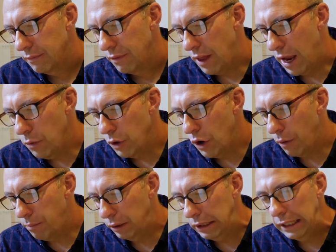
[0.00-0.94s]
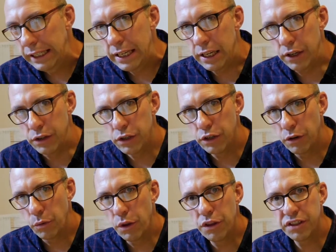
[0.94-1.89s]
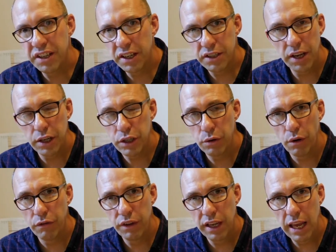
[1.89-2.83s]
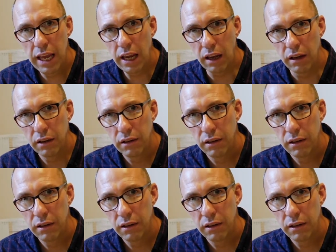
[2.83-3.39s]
they were not pleased with the successor of the king.